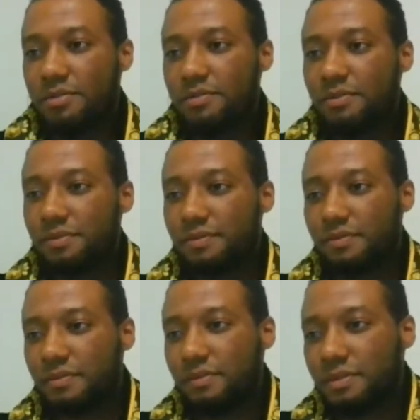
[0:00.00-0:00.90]

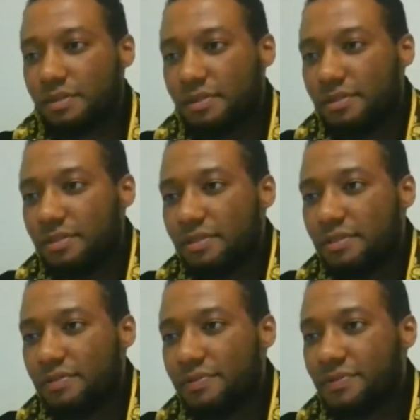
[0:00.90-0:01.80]

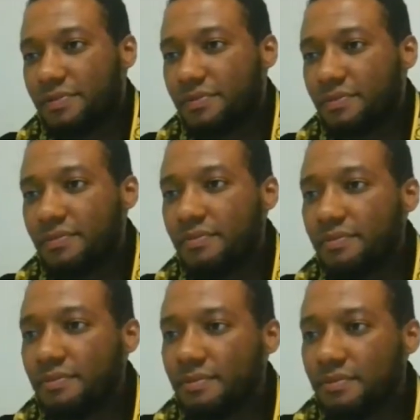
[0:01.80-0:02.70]

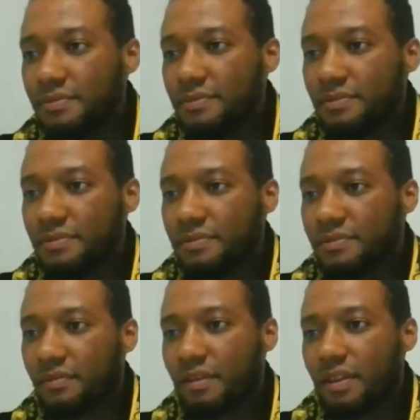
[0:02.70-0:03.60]

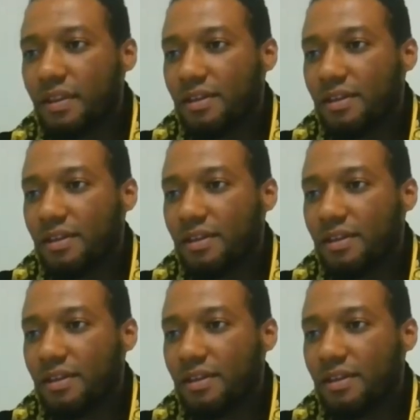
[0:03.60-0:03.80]
(silence)